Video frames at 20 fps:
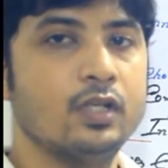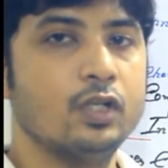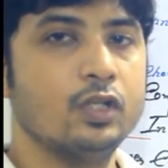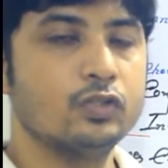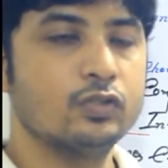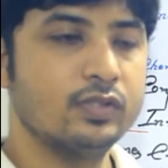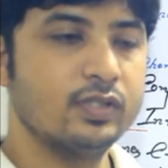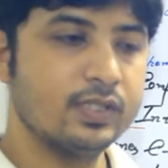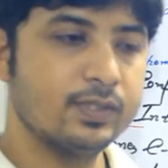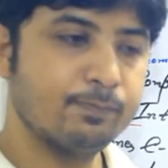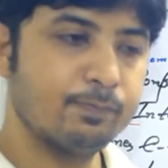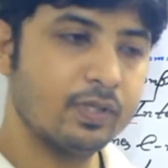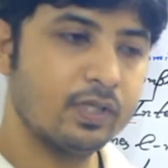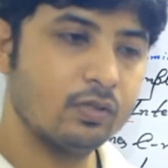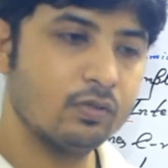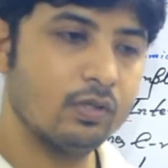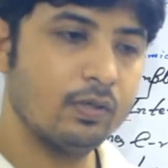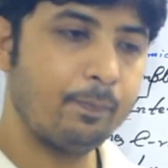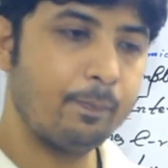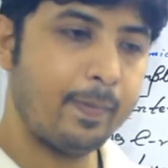So this
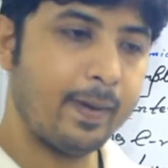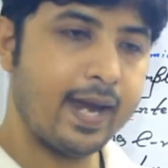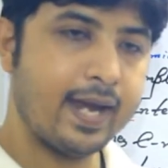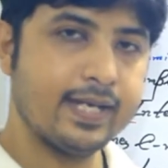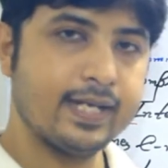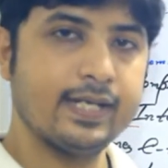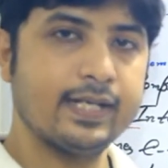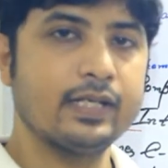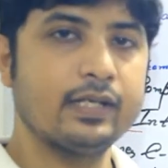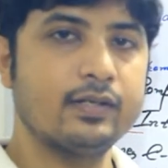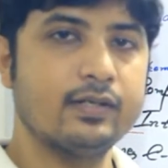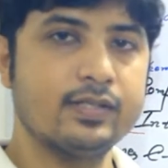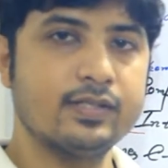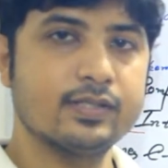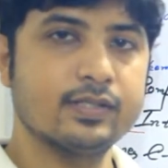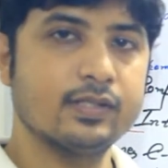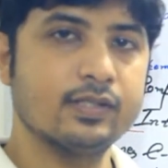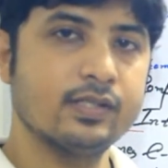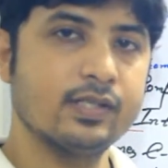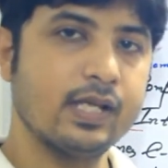particular pattern
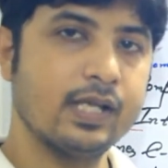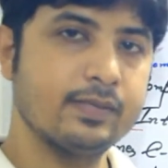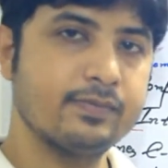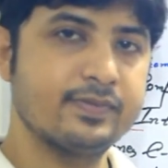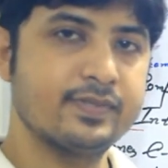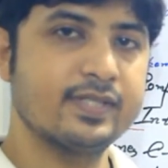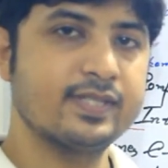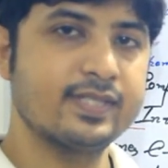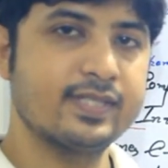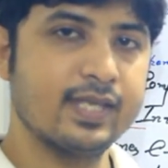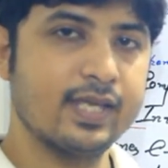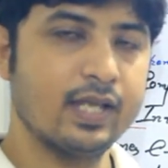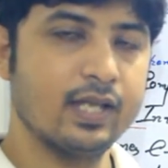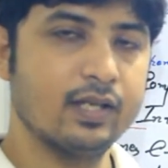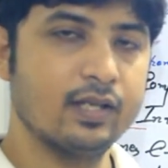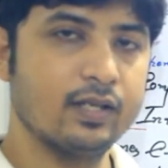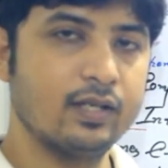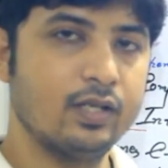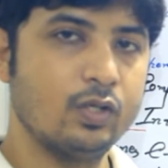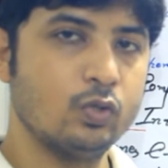recognition helps the
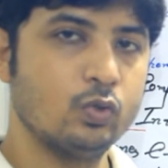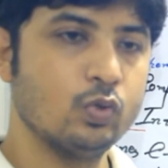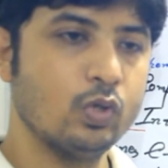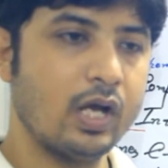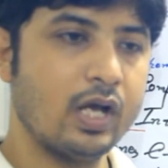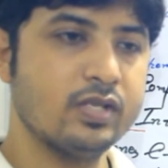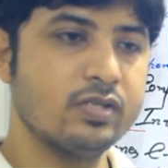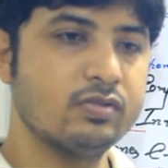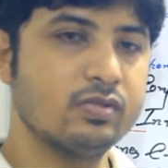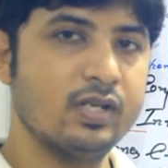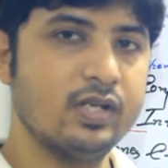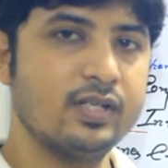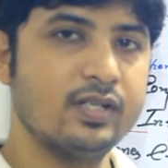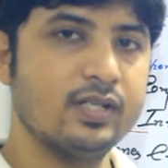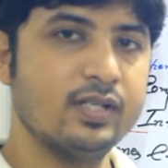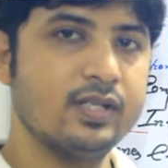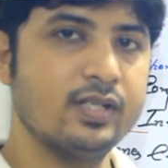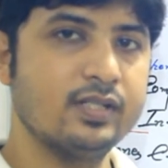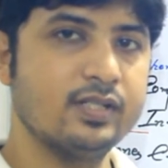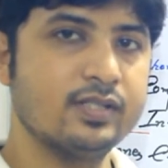cell to isolate
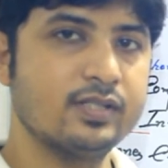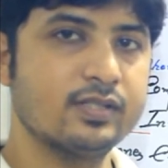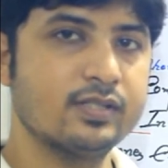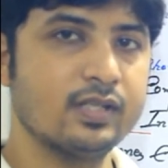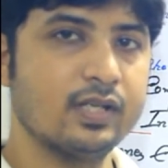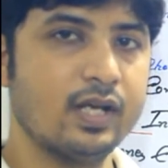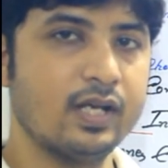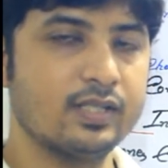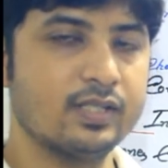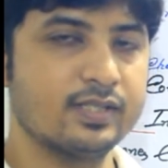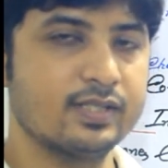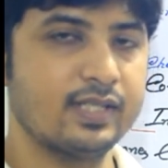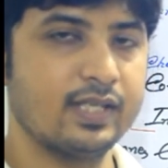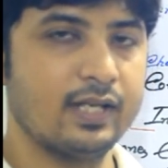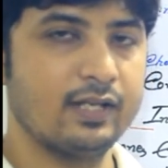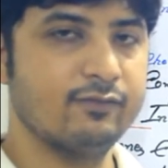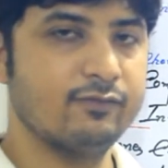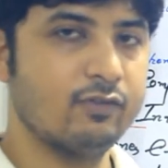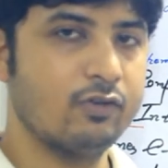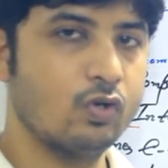it is either
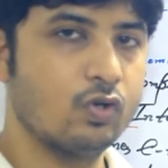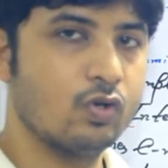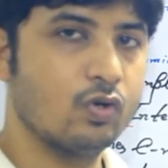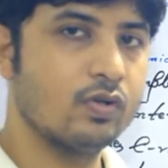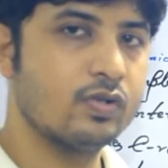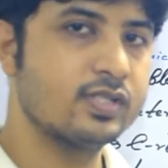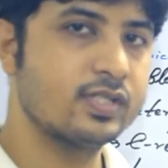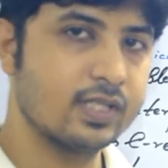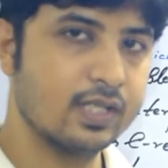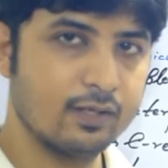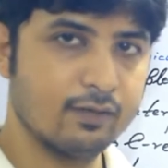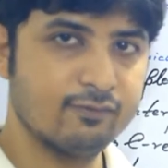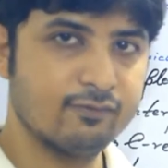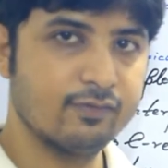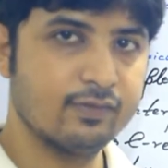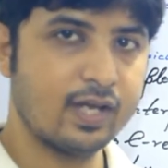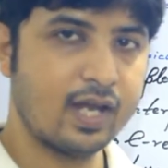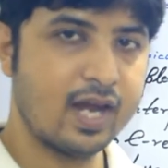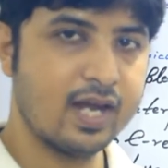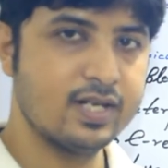self or non-self
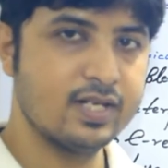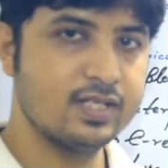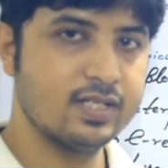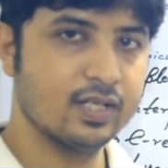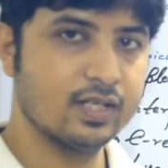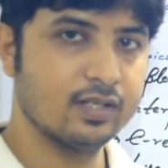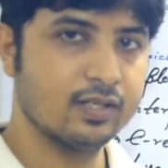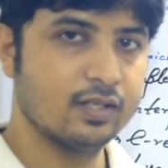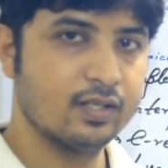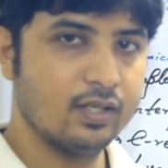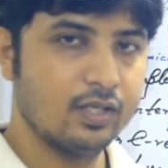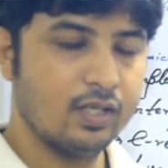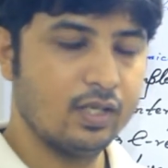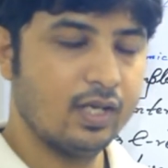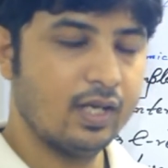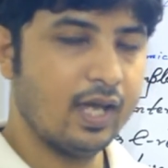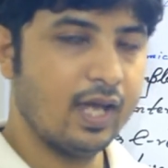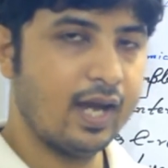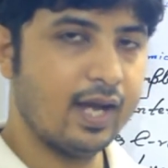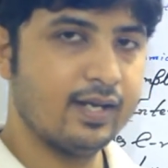antigen,
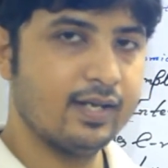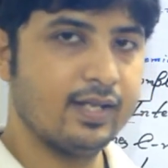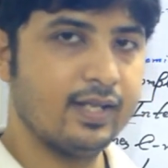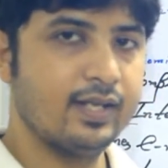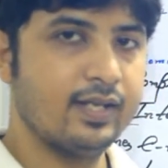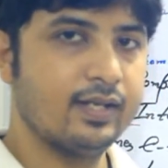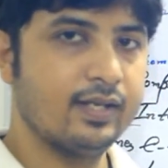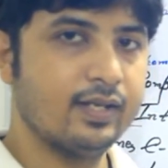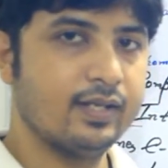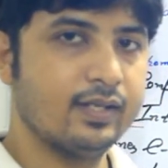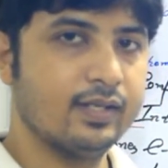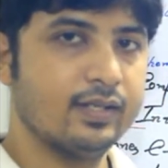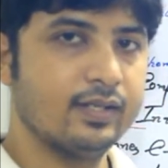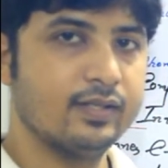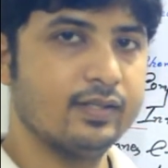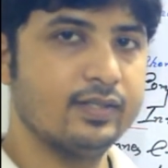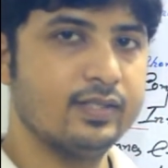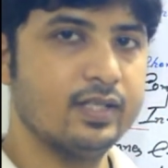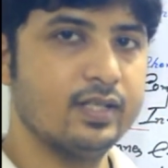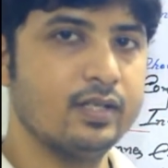and then
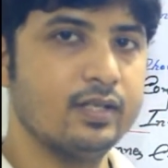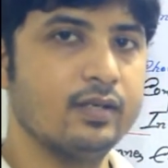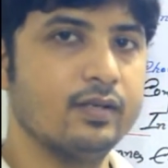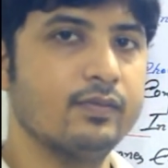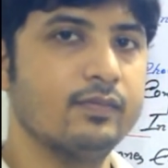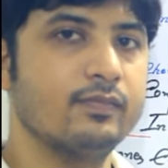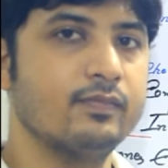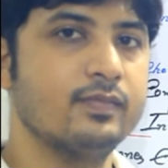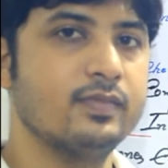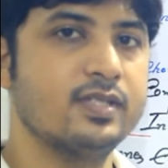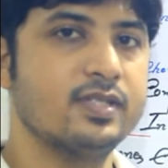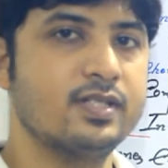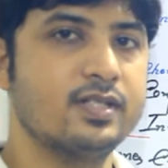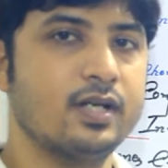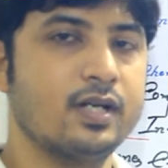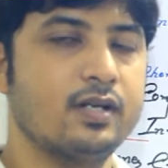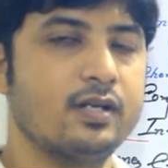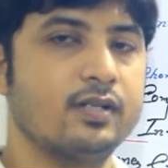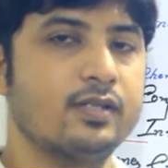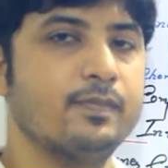they
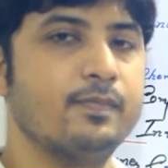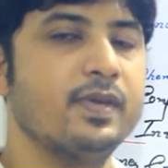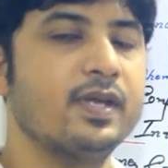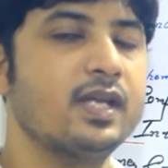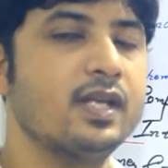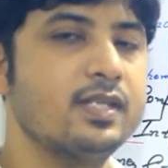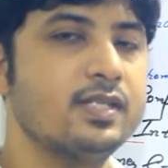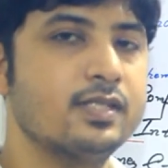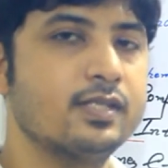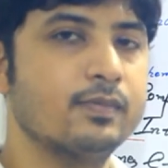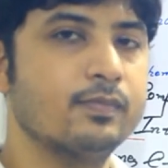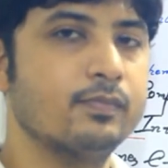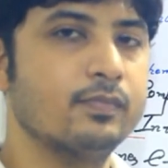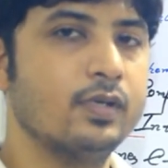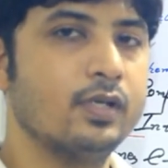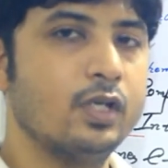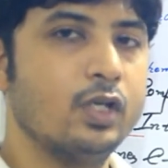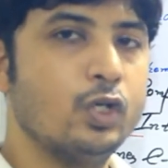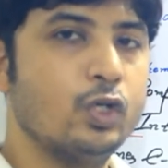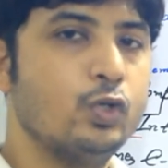start the mechanism
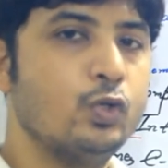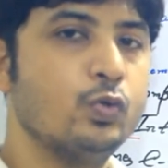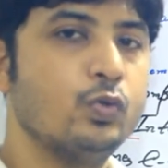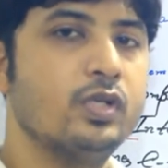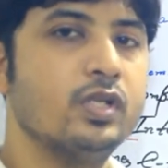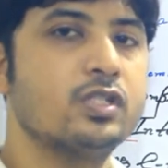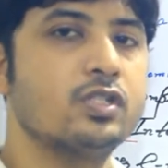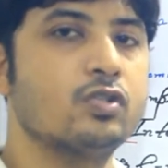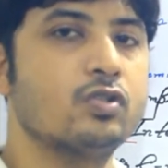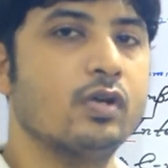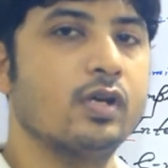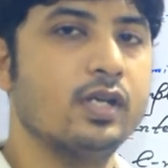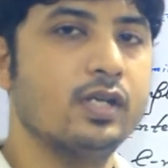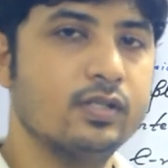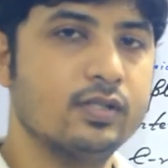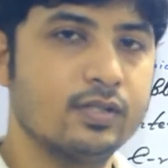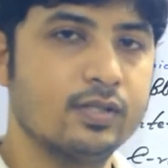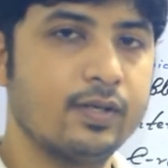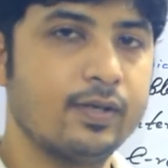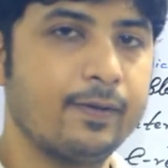to destroy
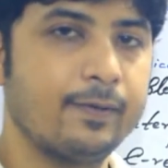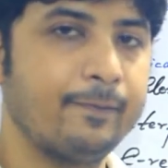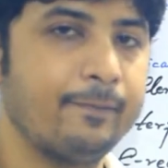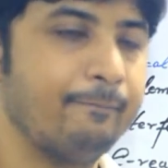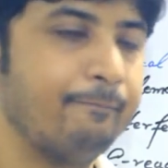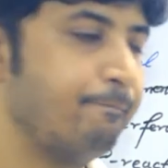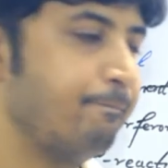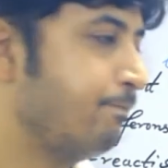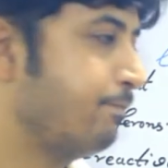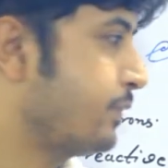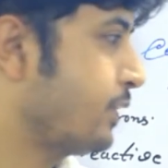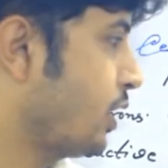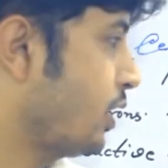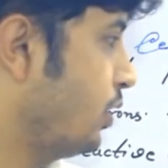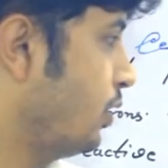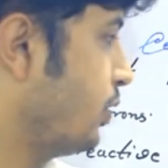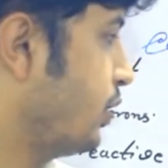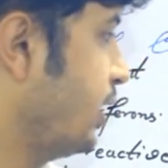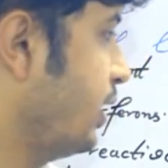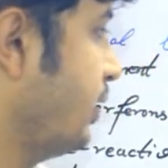it.
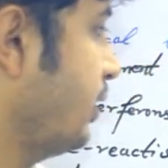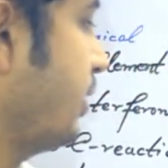Okay,